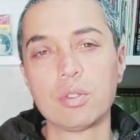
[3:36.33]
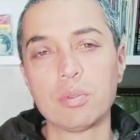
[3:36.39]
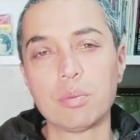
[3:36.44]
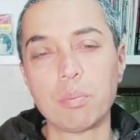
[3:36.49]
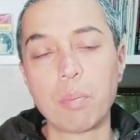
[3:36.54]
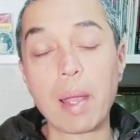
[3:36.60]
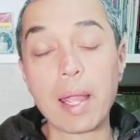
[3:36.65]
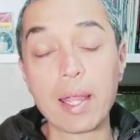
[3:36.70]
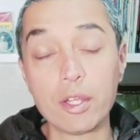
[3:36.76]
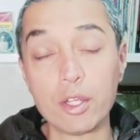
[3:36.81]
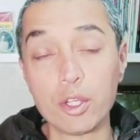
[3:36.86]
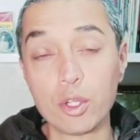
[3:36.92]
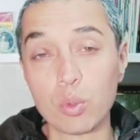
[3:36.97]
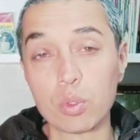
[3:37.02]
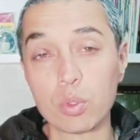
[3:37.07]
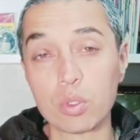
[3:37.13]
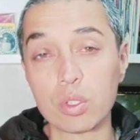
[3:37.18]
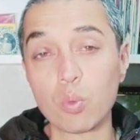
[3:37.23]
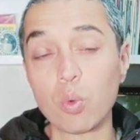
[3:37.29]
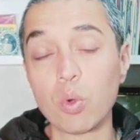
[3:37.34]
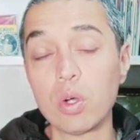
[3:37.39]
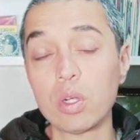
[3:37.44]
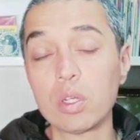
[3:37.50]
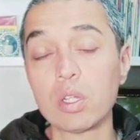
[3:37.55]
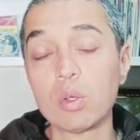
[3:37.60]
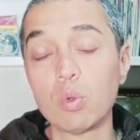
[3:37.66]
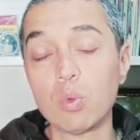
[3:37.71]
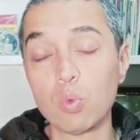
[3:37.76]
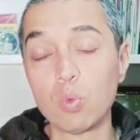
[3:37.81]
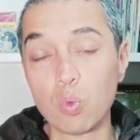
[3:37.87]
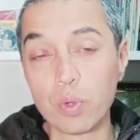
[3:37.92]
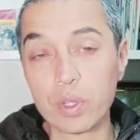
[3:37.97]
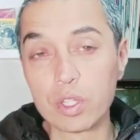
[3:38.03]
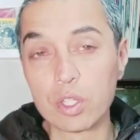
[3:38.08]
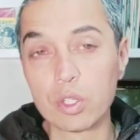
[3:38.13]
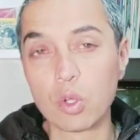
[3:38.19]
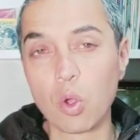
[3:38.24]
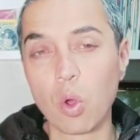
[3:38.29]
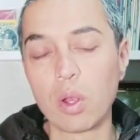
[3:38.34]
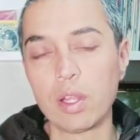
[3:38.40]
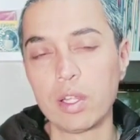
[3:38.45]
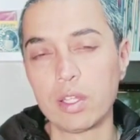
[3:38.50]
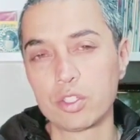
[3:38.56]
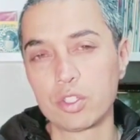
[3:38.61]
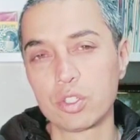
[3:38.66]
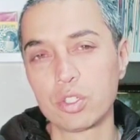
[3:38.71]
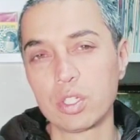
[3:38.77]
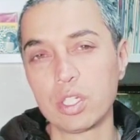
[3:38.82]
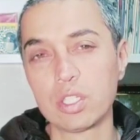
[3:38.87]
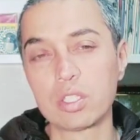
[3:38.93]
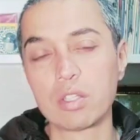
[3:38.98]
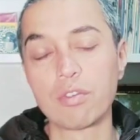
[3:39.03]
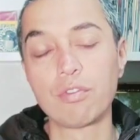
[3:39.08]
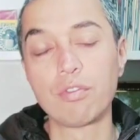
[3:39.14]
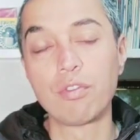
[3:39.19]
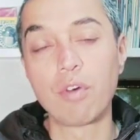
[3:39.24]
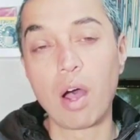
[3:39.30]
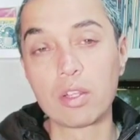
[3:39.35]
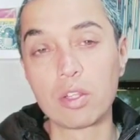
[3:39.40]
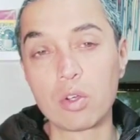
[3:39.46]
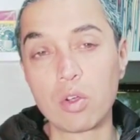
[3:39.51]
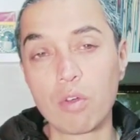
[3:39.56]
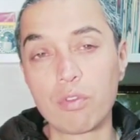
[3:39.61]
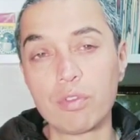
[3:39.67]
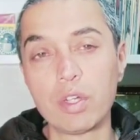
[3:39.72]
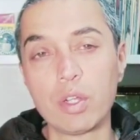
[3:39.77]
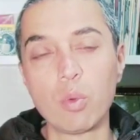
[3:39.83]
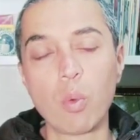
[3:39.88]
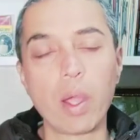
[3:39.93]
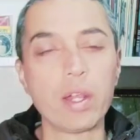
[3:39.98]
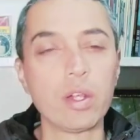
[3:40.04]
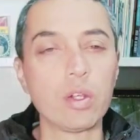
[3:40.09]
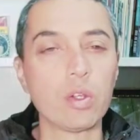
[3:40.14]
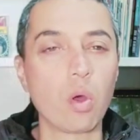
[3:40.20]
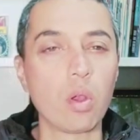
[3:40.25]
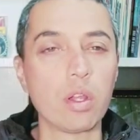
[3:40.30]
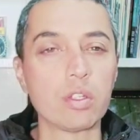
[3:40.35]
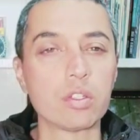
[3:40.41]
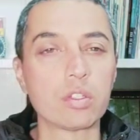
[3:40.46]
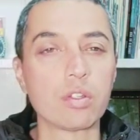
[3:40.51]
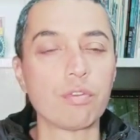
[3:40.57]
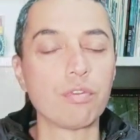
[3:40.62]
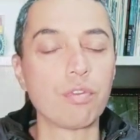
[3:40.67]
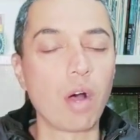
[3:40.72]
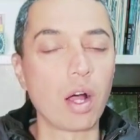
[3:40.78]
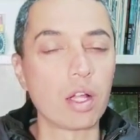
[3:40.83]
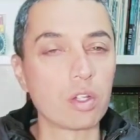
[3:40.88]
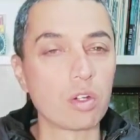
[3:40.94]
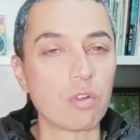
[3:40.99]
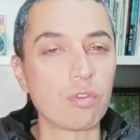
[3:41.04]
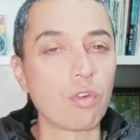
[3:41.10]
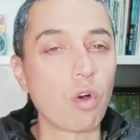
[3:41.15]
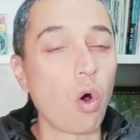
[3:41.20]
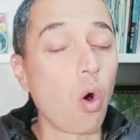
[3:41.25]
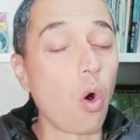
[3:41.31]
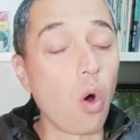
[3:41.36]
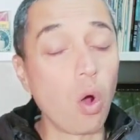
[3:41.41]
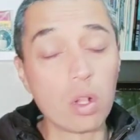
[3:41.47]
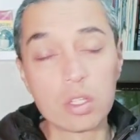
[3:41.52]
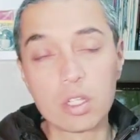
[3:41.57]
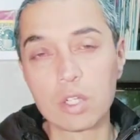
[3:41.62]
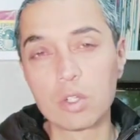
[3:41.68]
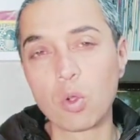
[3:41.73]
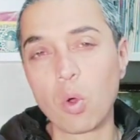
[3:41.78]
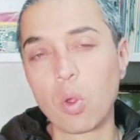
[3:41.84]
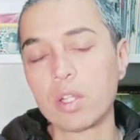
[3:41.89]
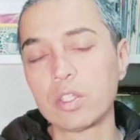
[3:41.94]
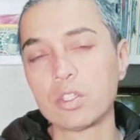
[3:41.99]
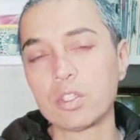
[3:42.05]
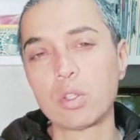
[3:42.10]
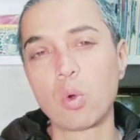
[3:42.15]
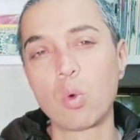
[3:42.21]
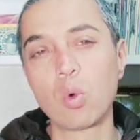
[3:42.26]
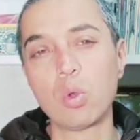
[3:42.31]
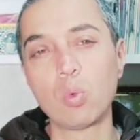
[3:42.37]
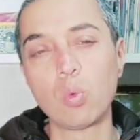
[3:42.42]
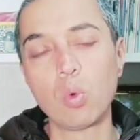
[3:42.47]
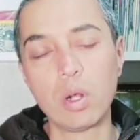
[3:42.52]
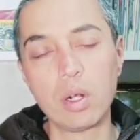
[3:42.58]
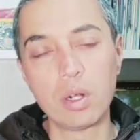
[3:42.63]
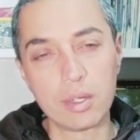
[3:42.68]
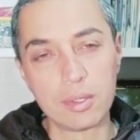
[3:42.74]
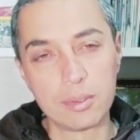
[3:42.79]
Mind you, the word with knowledge. He is the Father of divine knowledge, the Father of all the knowledge in the whole world.